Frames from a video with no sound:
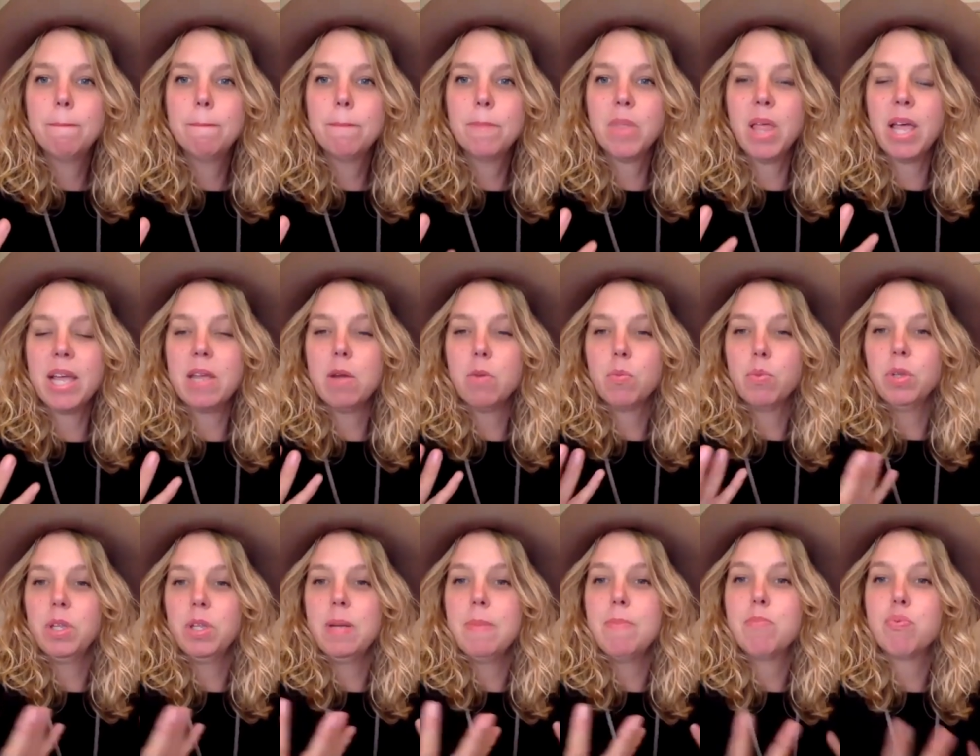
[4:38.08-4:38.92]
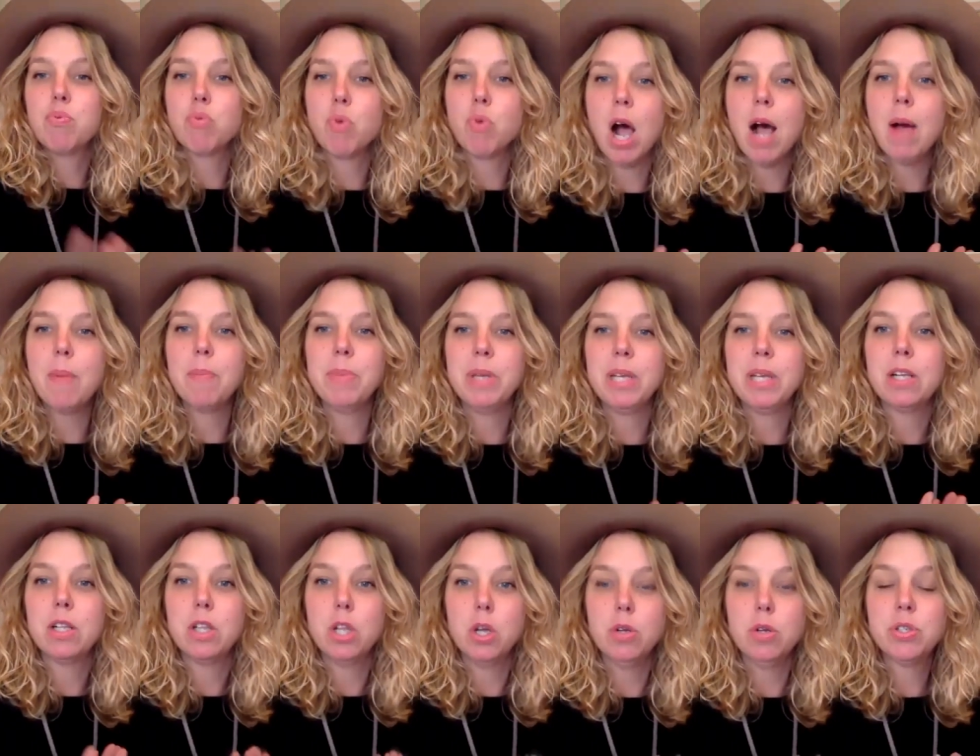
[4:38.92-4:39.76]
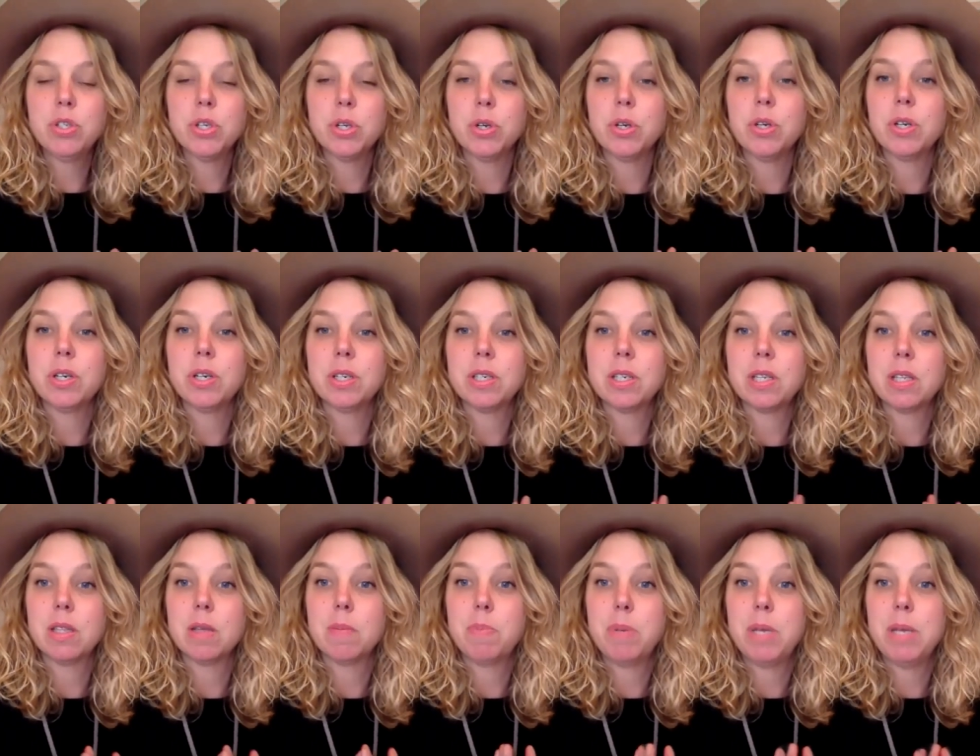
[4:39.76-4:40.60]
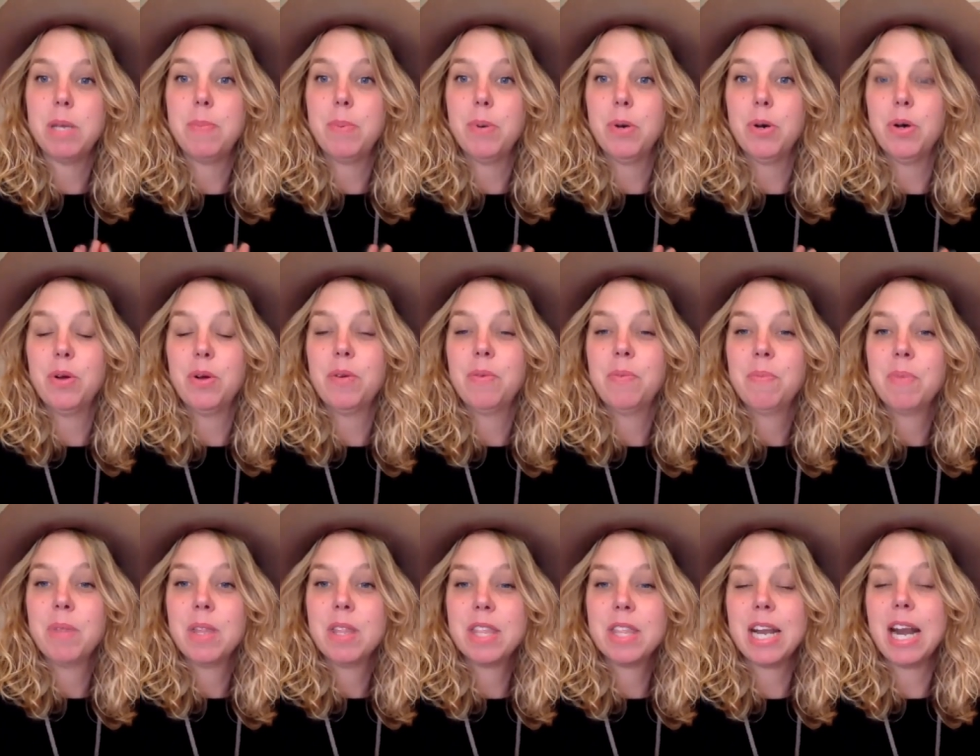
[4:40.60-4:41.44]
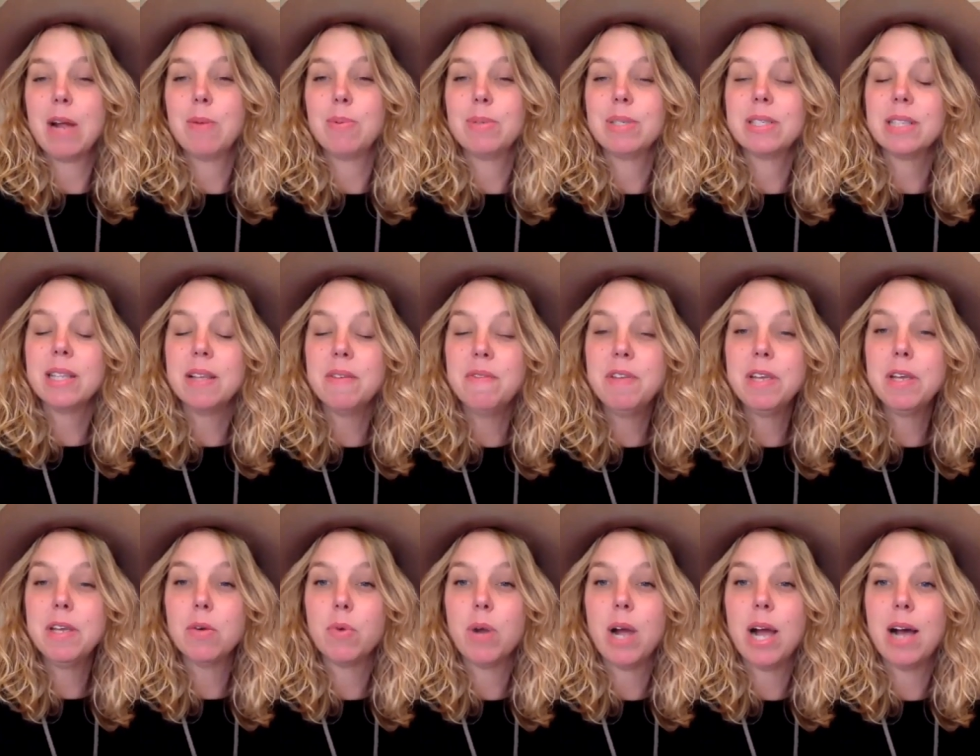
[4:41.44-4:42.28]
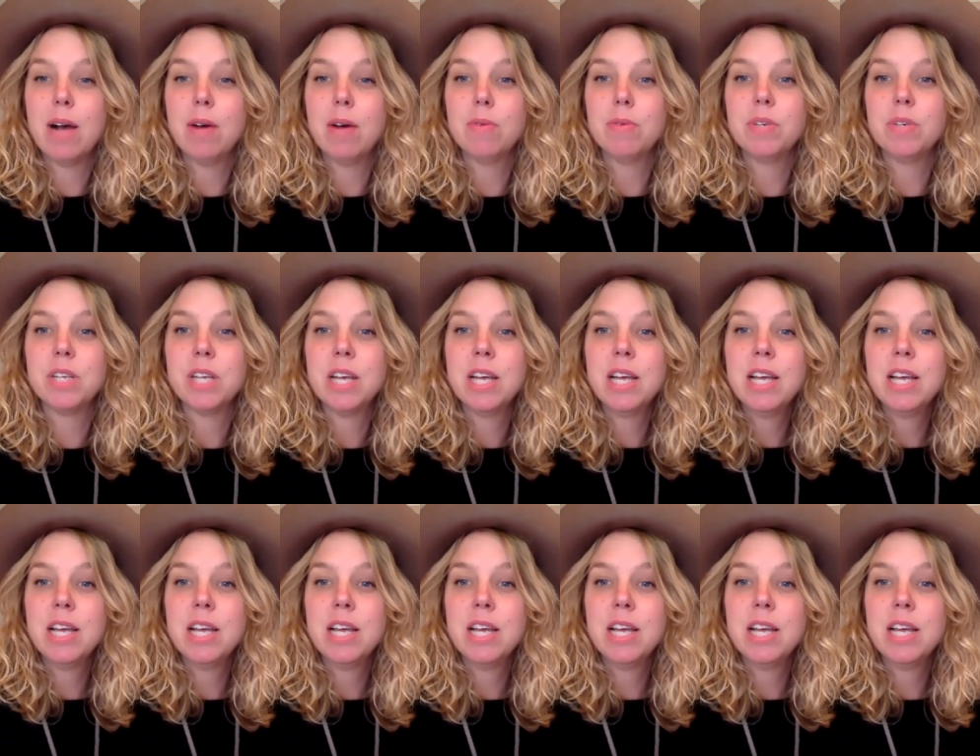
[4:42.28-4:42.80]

like it really brought me closer to the people that I was living around.